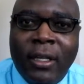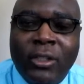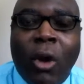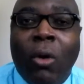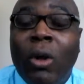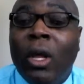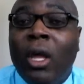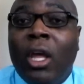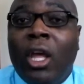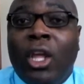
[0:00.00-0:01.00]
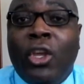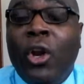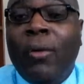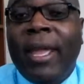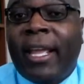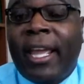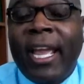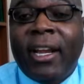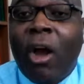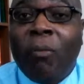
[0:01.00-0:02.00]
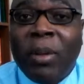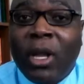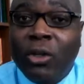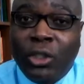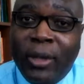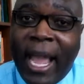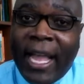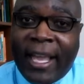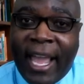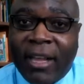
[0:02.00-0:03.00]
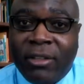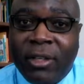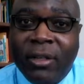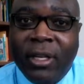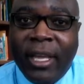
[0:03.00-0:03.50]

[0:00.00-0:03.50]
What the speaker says: So you don't get kicked off because you got cancer